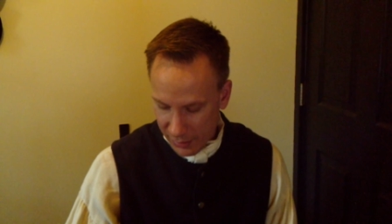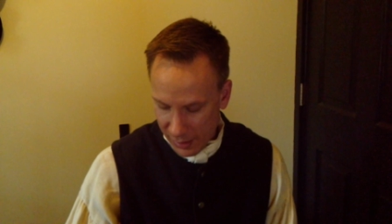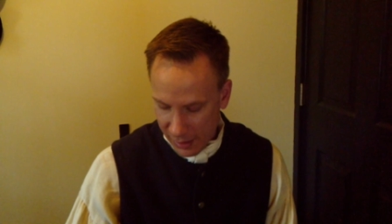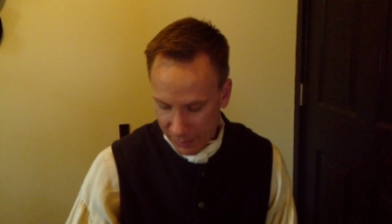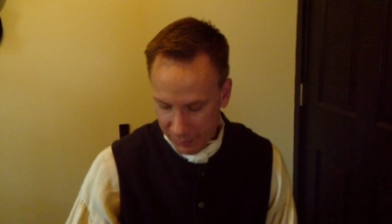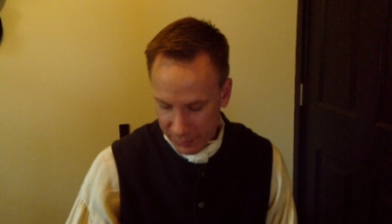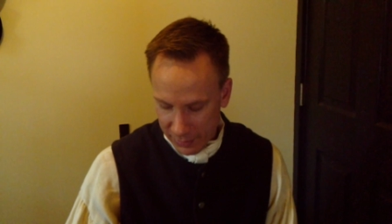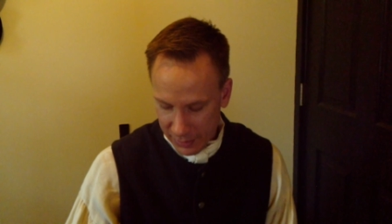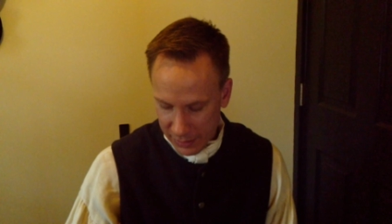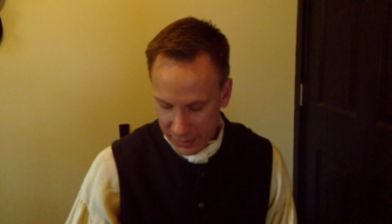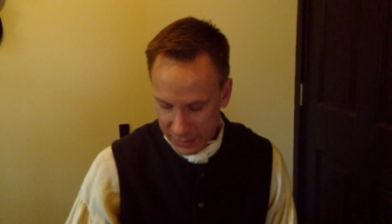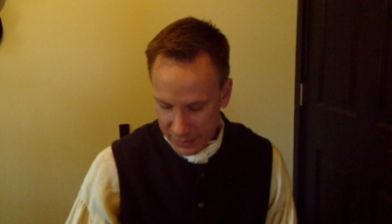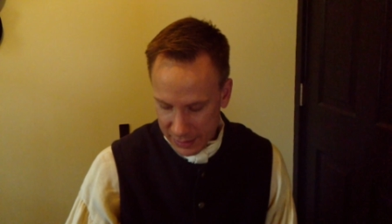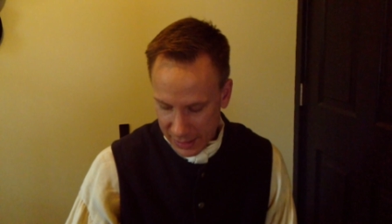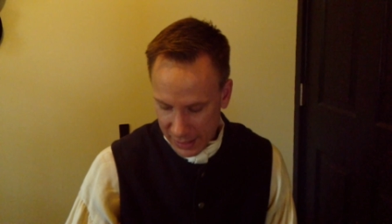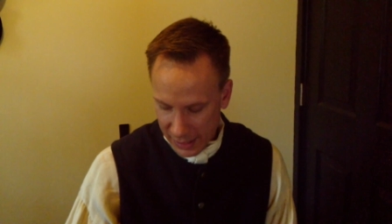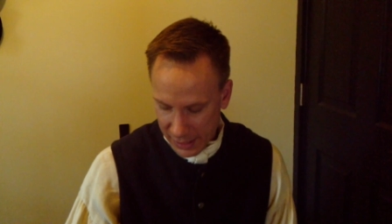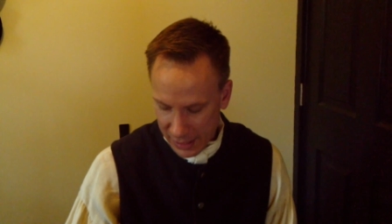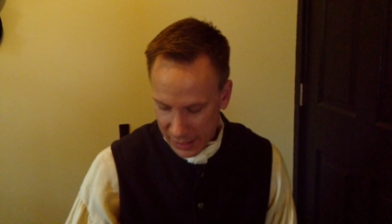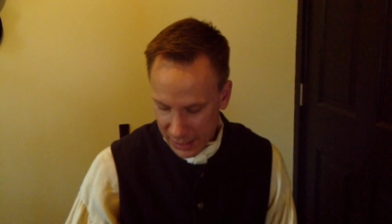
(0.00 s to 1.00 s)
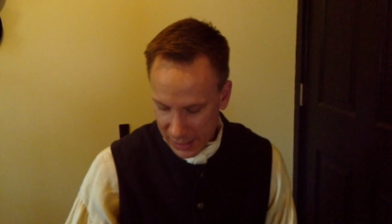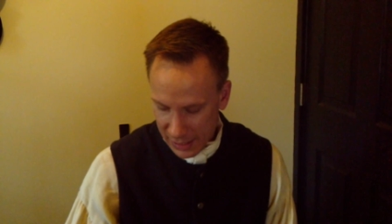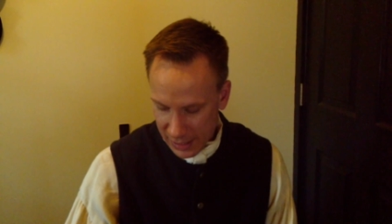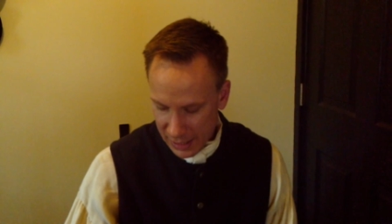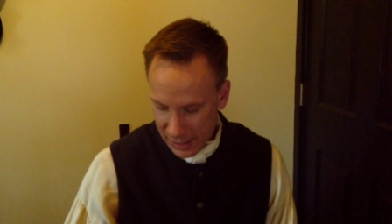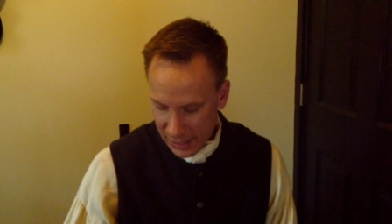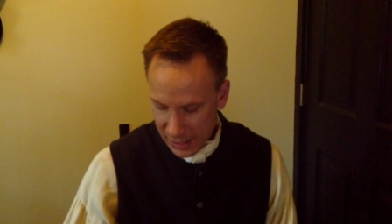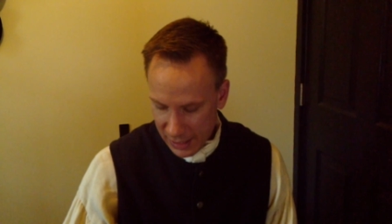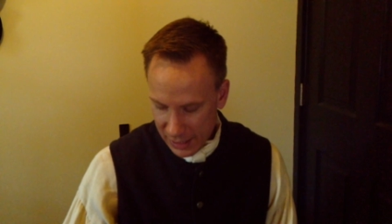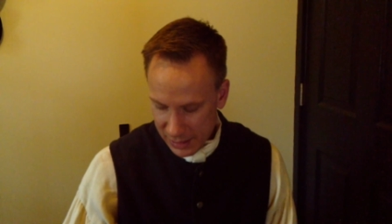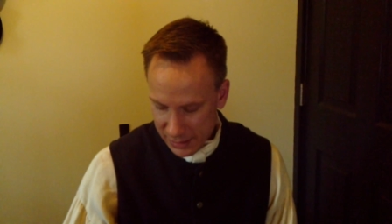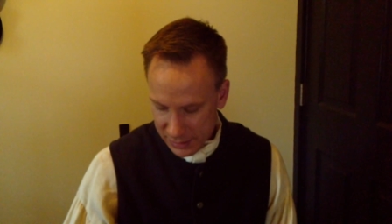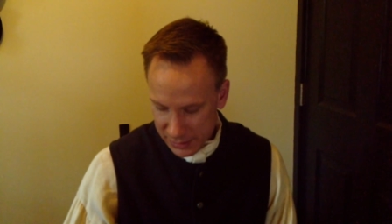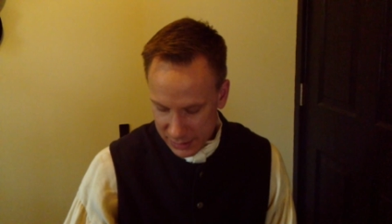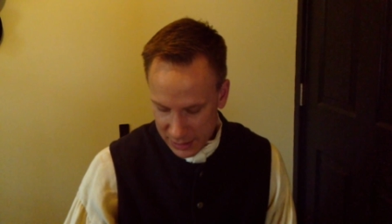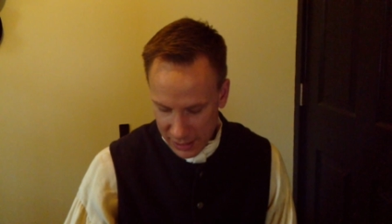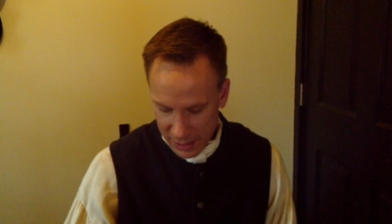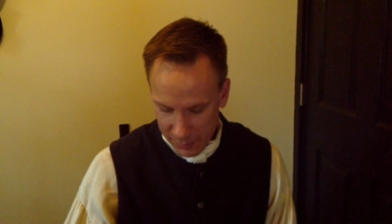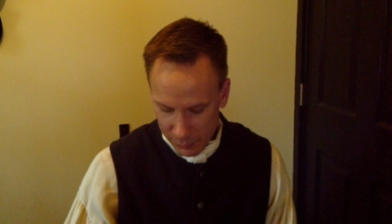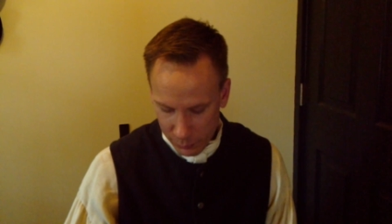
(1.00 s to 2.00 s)
not very thick, his
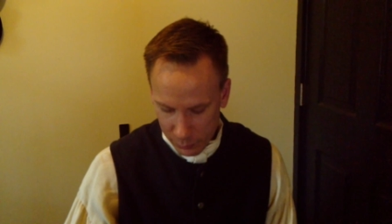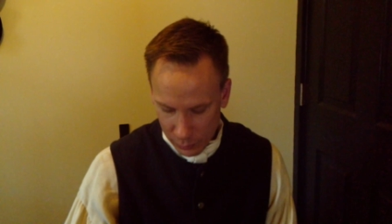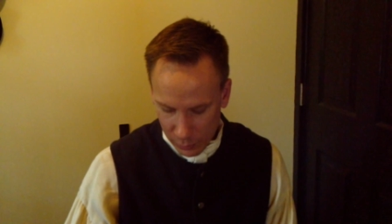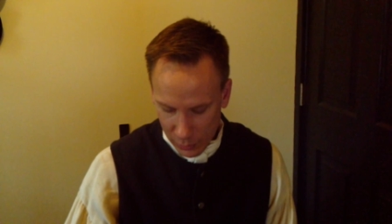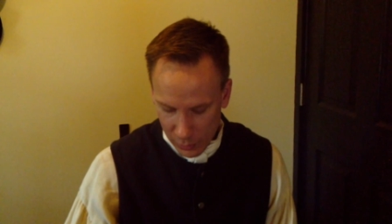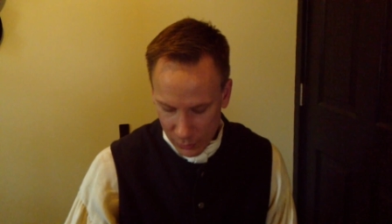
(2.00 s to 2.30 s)
teeth were